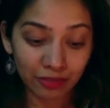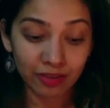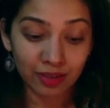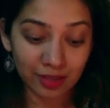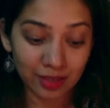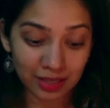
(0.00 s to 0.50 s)

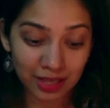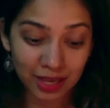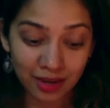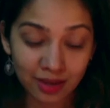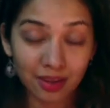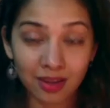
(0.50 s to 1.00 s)
as I said,
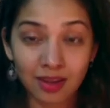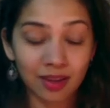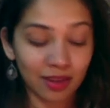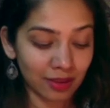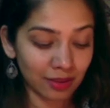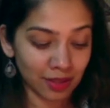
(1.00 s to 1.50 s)

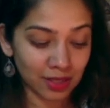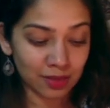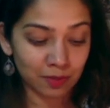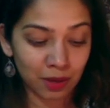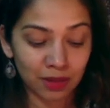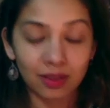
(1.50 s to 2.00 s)
in this
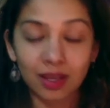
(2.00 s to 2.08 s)
month.